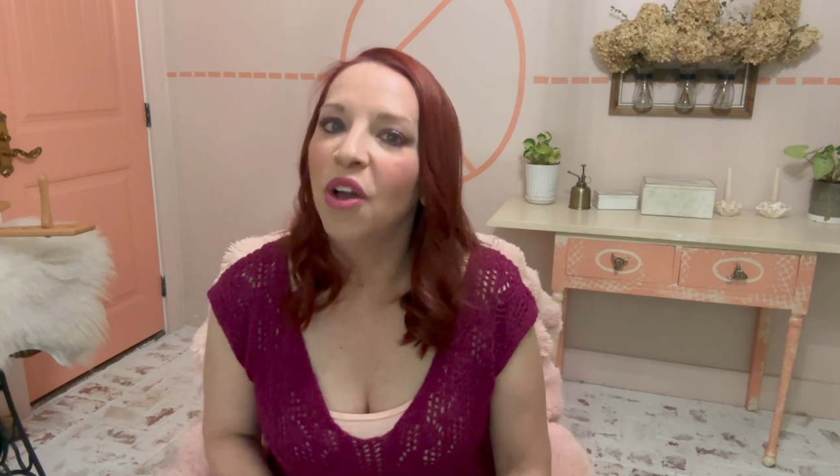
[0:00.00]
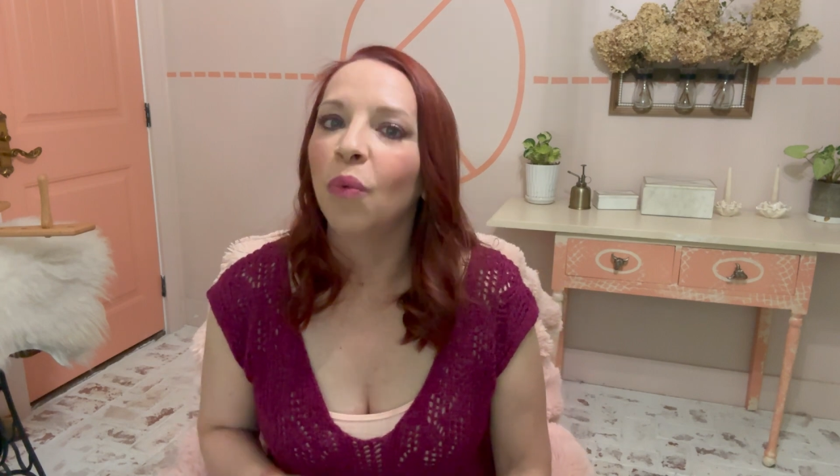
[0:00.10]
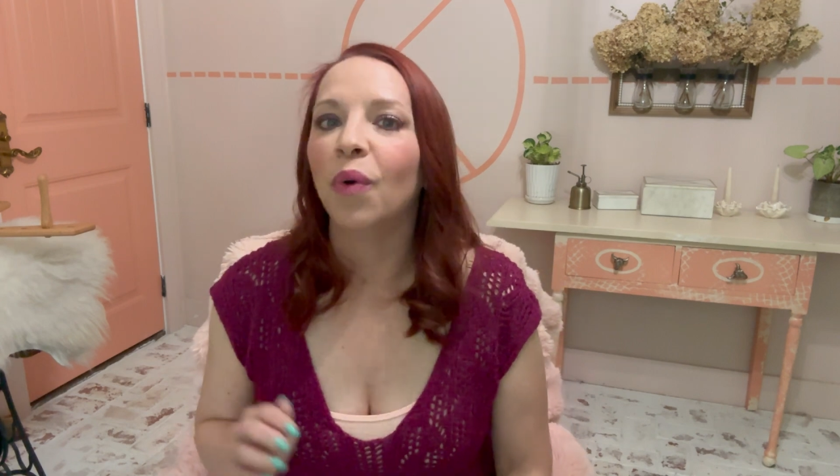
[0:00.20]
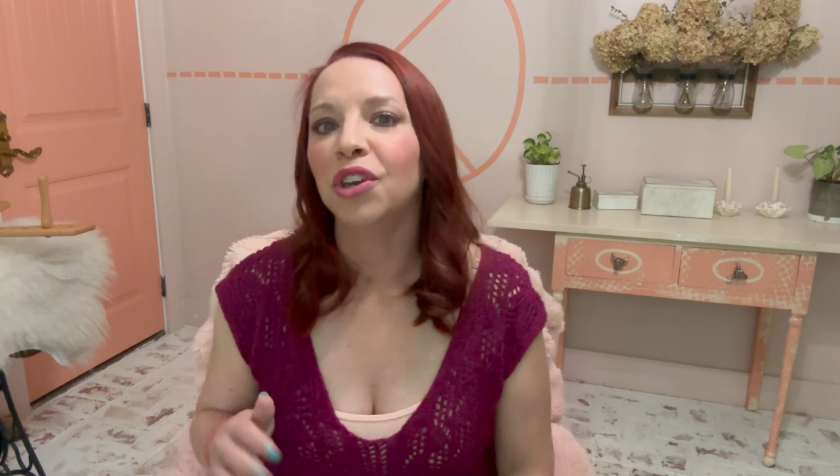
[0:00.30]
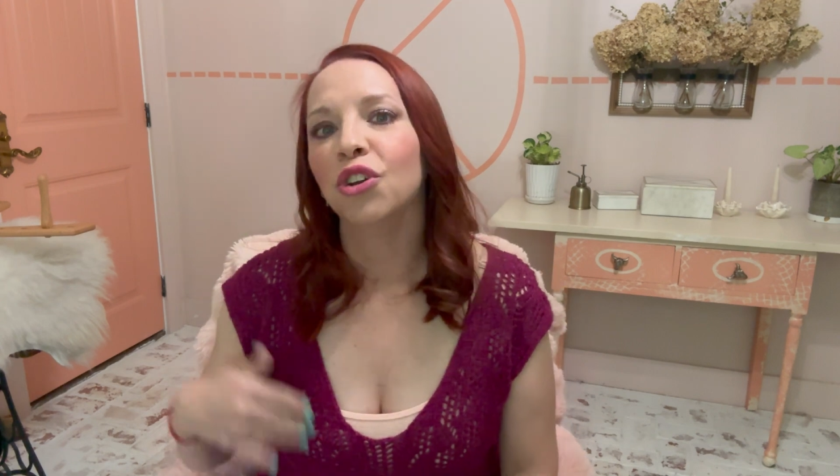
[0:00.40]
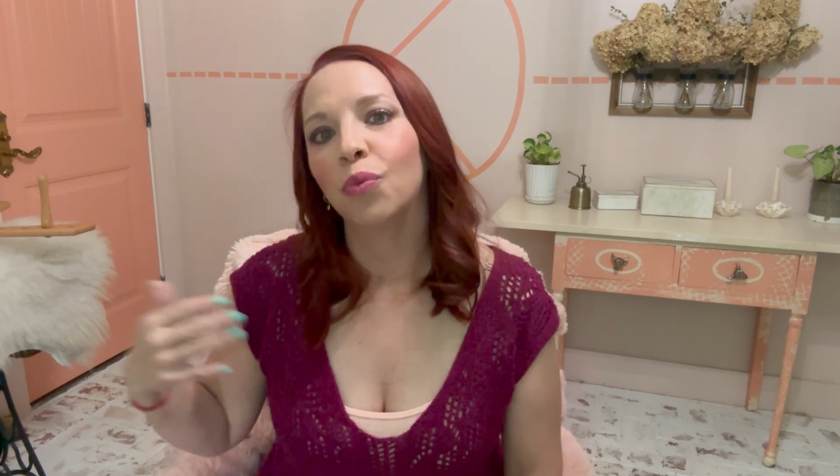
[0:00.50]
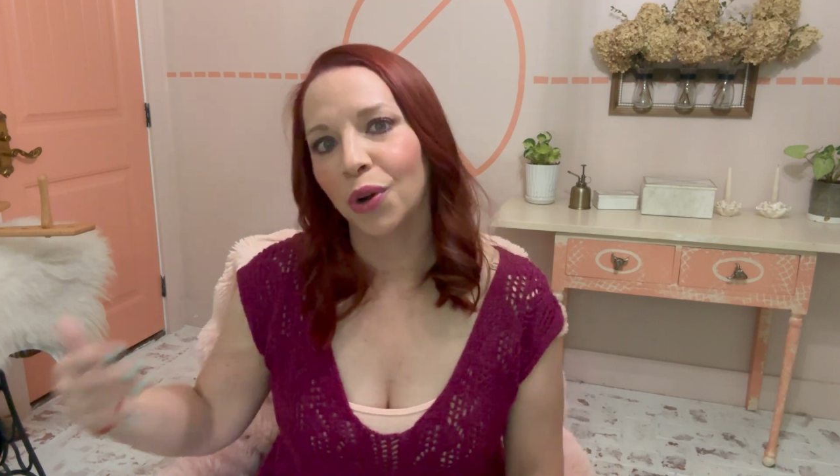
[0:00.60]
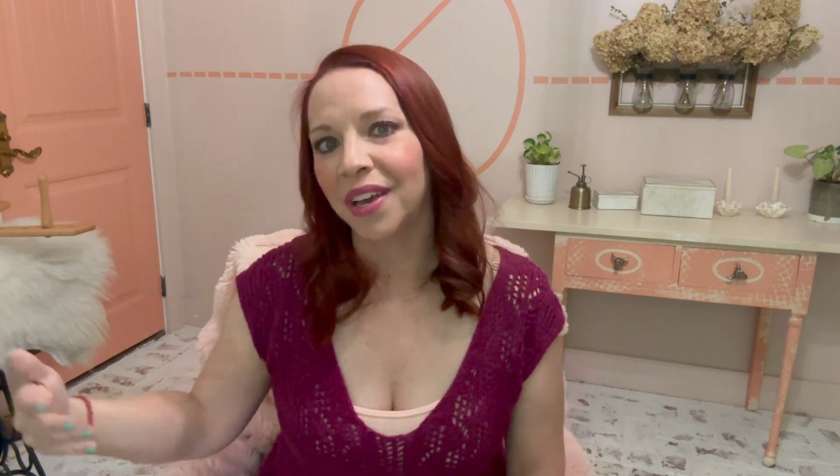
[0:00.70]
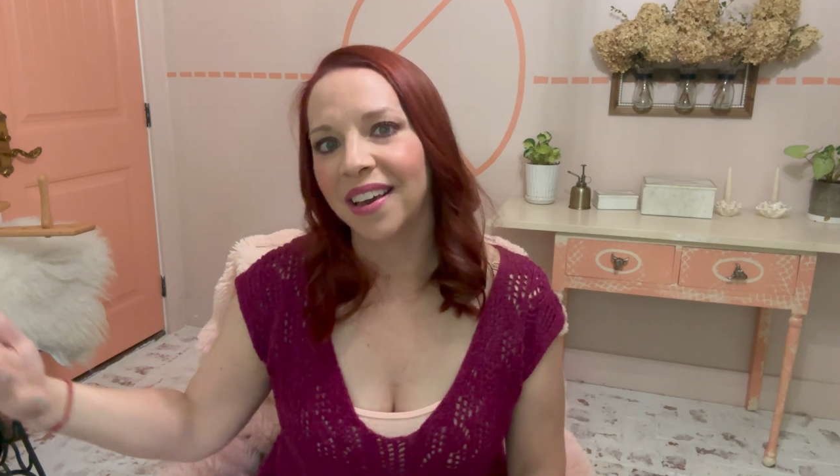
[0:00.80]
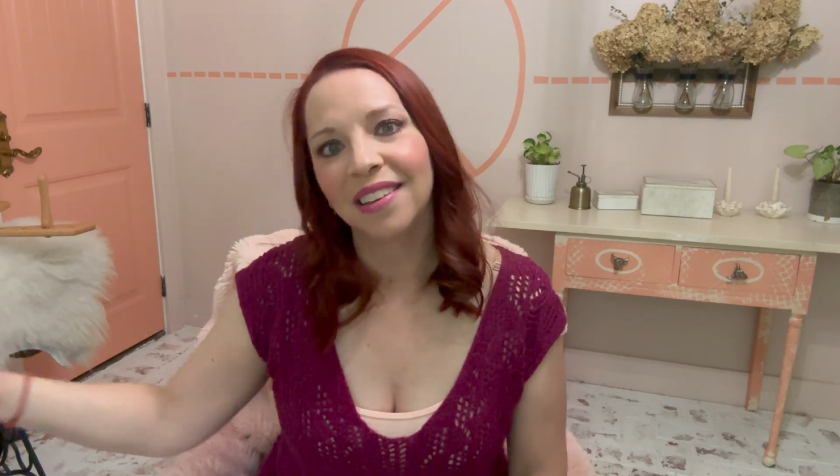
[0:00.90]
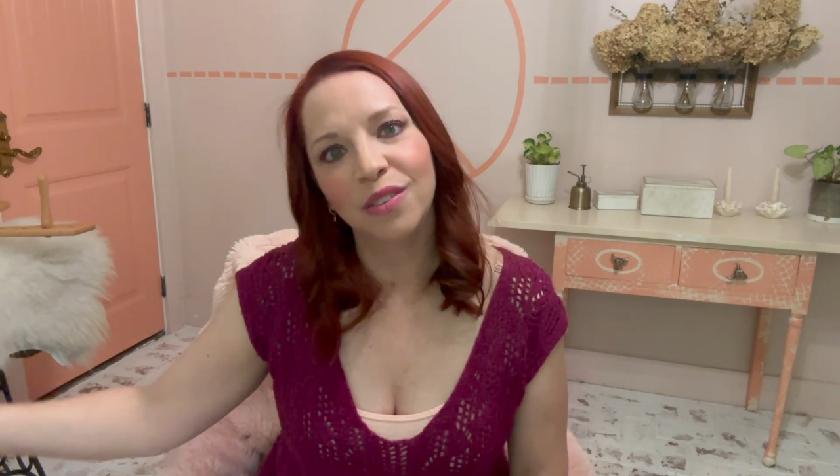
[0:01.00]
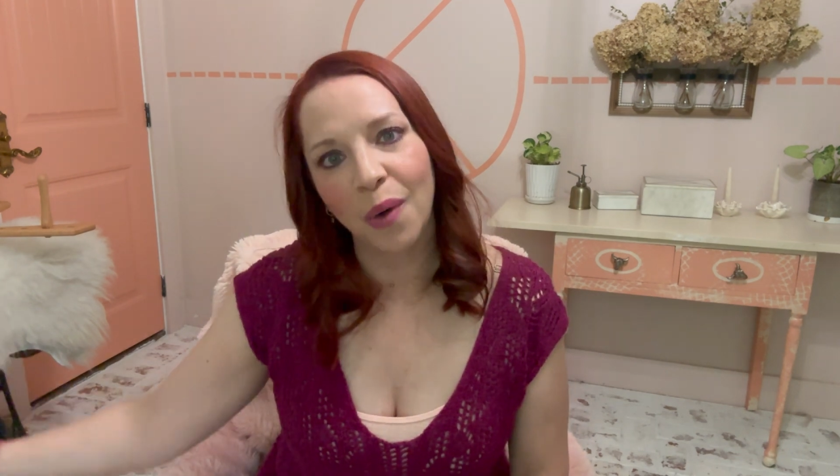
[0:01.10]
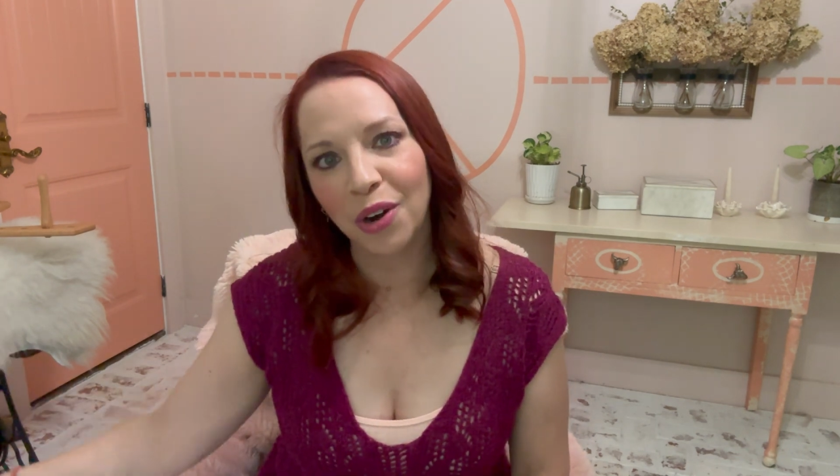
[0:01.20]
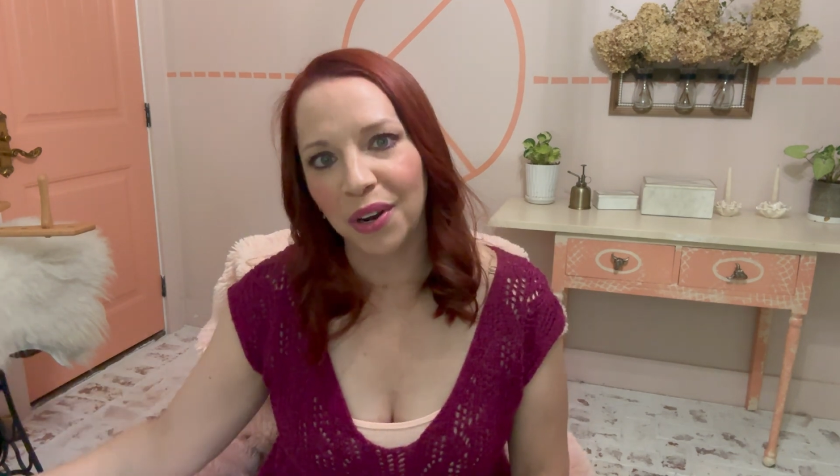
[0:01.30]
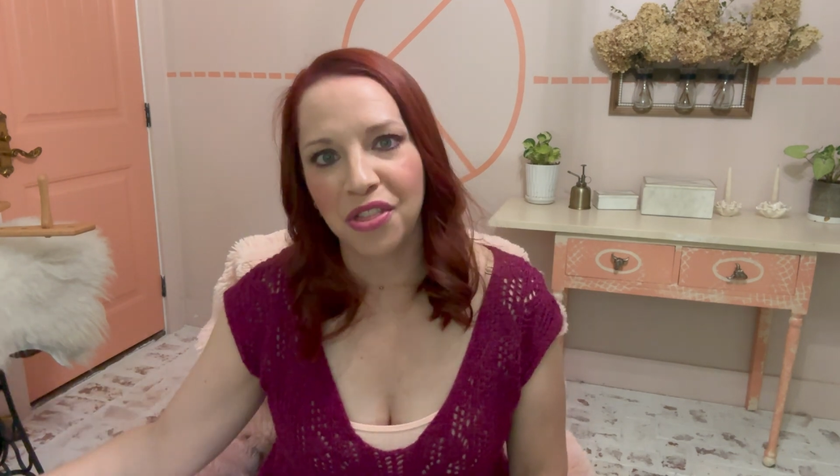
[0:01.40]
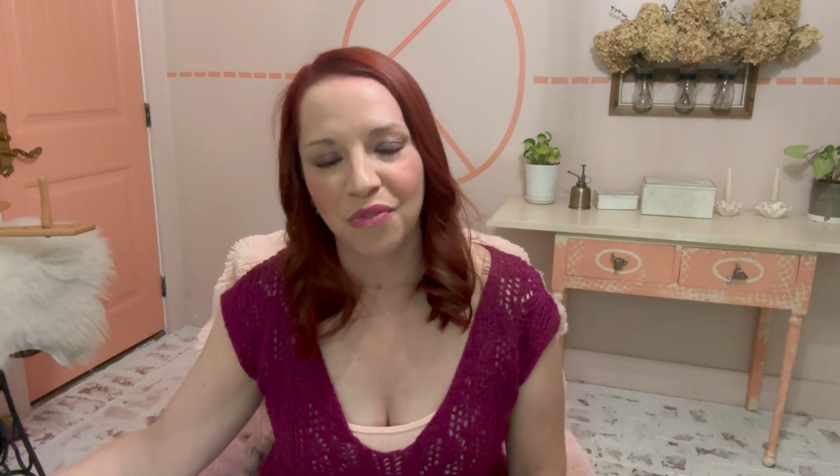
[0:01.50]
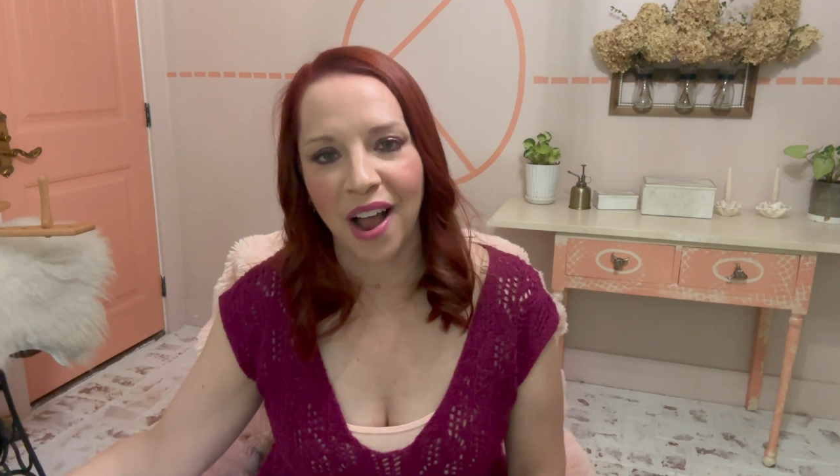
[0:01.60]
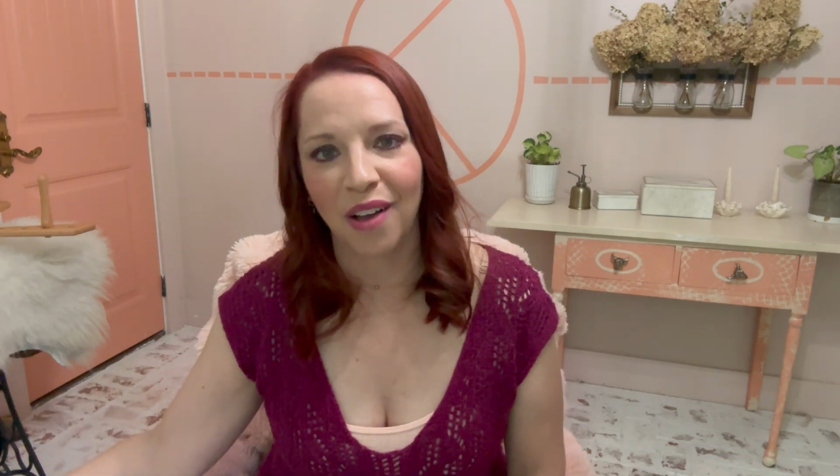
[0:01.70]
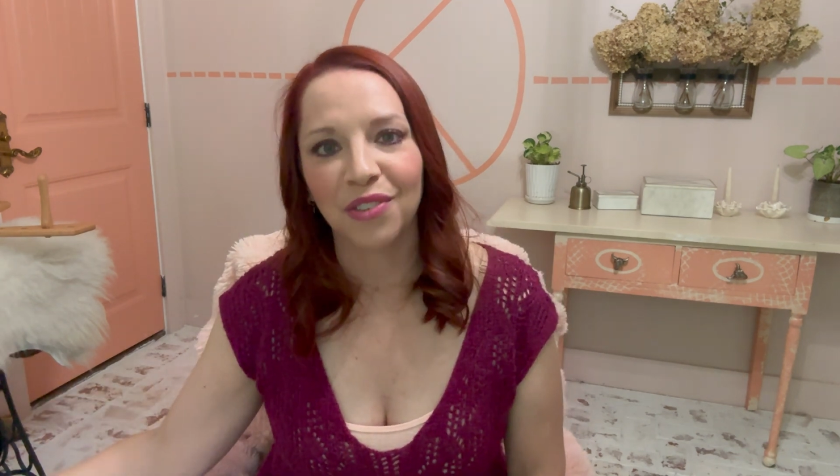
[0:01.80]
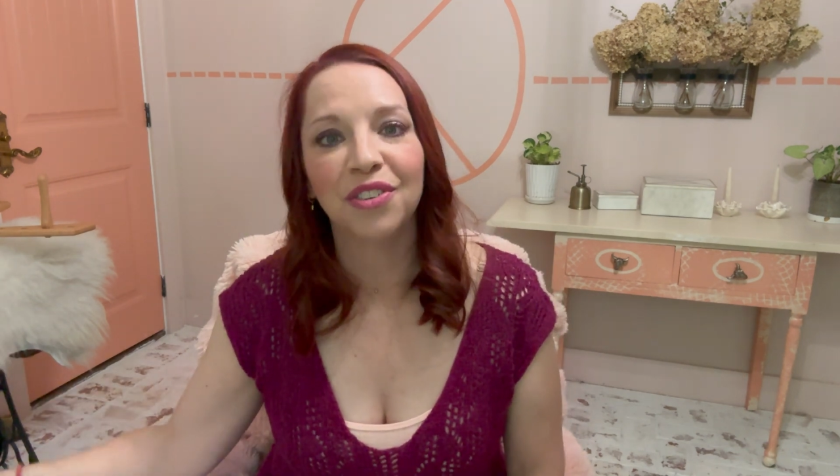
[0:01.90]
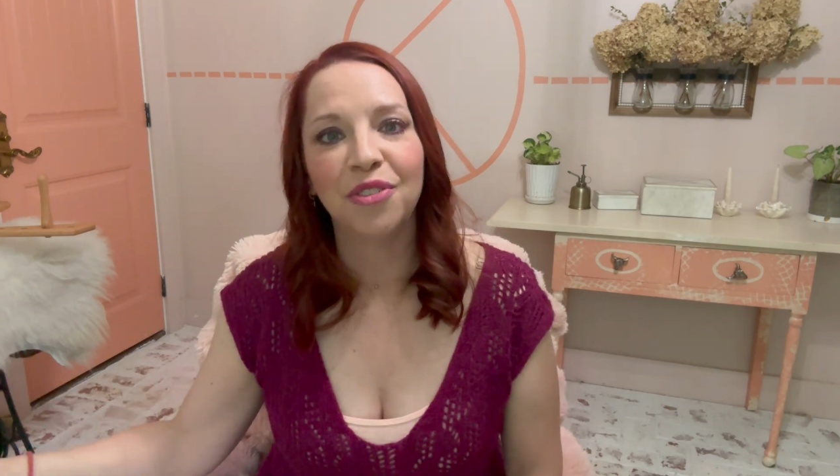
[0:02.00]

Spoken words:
when you're working a sweater in the round